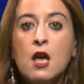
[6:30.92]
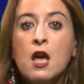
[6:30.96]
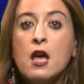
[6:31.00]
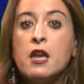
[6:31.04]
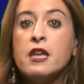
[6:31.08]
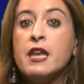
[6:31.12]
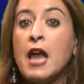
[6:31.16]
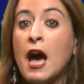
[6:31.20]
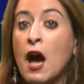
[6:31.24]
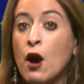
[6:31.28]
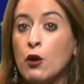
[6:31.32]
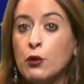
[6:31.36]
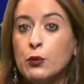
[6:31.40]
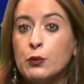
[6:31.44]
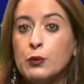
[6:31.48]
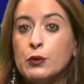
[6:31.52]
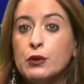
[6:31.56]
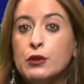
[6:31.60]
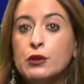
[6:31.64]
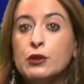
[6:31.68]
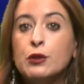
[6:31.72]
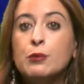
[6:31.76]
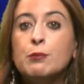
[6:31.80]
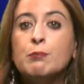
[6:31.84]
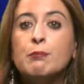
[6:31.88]
Now,
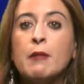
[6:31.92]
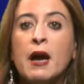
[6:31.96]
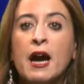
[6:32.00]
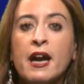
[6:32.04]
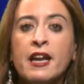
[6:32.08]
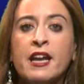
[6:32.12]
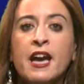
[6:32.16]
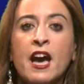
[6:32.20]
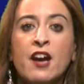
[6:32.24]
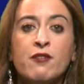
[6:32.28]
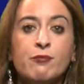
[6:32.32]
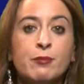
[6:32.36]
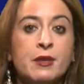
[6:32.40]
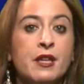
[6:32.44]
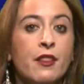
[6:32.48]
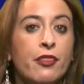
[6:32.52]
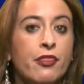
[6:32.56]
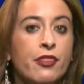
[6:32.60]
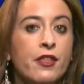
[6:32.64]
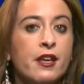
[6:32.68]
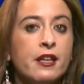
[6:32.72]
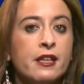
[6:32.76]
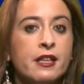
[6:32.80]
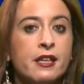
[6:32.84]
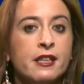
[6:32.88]
you might have been
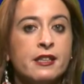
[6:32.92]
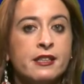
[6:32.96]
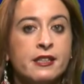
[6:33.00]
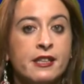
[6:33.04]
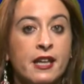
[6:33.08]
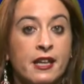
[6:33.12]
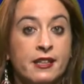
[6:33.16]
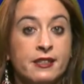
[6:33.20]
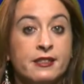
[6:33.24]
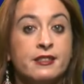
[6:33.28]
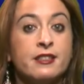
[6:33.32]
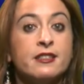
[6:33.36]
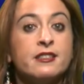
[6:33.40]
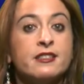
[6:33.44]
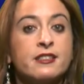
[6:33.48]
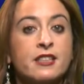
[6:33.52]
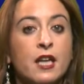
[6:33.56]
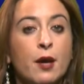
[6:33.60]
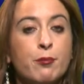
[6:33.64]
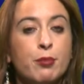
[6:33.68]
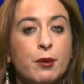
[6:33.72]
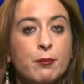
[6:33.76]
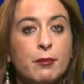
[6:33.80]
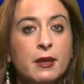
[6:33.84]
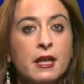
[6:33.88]
thinking that these
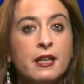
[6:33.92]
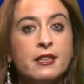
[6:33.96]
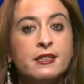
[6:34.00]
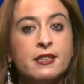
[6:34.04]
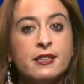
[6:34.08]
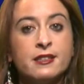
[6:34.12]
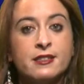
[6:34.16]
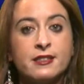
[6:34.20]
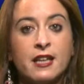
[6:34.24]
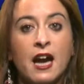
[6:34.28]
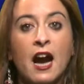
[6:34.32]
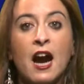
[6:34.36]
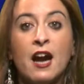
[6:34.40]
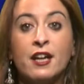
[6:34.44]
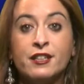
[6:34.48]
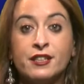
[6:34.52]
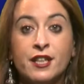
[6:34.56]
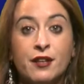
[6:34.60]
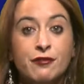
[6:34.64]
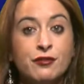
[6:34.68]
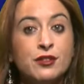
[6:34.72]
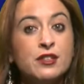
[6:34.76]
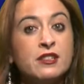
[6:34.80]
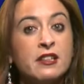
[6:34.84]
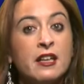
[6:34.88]
capabilities are
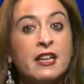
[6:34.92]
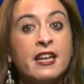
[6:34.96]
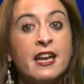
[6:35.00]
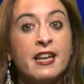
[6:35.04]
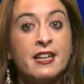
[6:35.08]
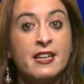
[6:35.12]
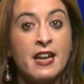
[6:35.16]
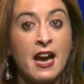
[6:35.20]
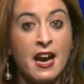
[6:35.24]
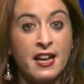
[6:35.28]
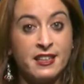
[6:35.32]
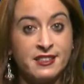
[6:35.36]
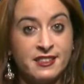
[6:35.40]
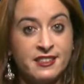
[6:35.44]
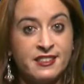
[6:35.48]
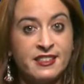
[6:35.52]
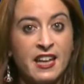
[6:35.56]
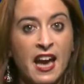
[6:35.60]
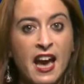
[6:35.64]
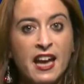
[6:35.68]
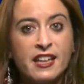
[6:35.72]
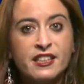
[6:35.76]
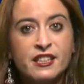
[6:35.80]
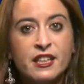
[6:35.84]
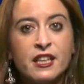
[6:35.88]
definitely a nice
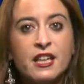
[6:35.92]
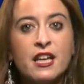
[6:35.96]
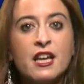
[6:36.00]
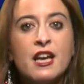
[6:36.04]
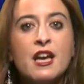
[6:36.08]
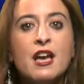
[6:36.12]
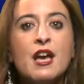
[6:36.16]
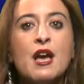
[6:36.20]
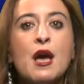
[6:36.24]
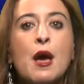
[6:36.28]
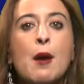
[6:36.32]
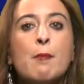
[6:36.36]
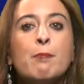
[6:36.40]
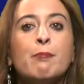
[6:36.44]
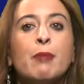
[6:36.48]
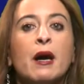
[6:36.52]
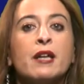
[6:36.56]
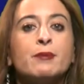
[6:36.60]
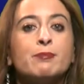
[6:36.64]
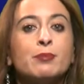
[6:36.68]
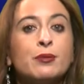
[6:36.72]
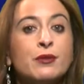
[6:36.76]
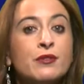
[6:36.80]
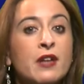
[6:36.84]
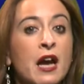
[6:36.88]
set,
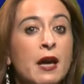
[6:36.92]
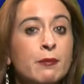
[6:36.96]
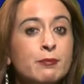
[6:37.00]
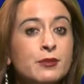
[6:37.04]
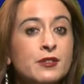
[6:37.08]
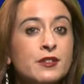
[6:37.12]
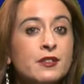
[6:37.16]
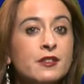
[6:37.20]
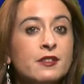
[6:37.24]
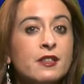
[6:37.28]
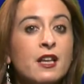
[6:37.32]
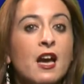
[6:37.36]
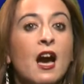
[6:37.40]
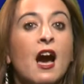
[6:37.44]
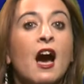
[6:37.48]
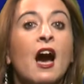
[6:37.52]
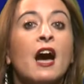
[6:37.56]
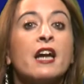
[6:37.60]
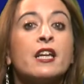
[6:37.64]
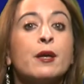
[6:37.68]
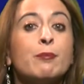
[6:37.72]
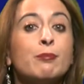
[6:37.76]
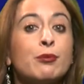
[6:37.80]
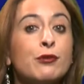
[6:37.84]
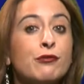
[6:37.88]
but perhaps
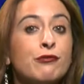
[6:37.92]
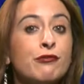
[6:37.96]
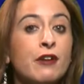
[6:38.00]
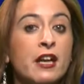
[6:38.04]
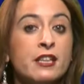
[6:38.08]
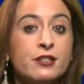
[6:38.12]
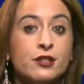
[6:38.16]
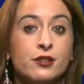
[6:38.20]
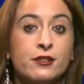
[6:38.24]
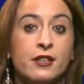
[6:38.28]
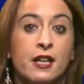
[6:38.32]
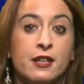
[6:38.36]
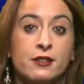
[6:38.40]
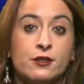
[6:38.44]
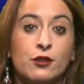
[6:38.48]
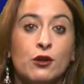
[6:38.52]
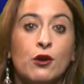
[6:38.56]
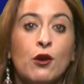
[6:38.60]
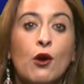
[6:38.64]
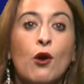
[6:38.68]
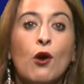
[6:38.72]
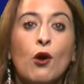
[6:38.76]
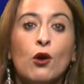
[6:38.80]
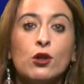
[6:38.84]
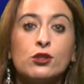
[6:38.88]
other professionals
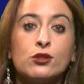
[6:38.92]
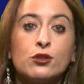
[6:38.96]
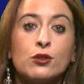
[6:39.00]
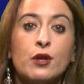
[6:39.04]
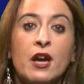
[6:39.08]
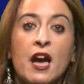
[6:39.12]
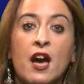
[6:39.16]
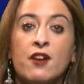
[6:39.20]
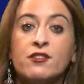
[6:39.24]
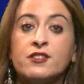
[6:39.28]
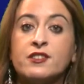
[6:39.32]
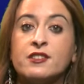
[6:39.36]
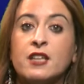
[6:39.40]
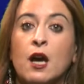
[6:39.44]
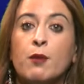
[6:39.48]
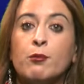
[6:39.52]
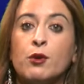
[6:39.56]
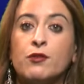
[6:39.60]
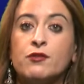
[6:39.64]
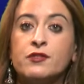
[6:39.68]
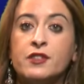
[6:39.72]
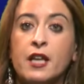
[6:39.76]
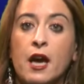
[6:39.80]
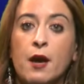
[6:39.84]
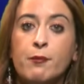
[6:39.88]
also have some
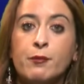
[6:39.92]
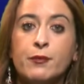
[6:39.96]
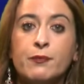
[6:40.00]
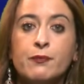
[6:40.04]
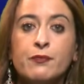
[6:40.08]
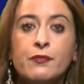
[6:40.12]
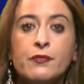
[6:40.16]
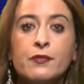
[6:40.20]
of them.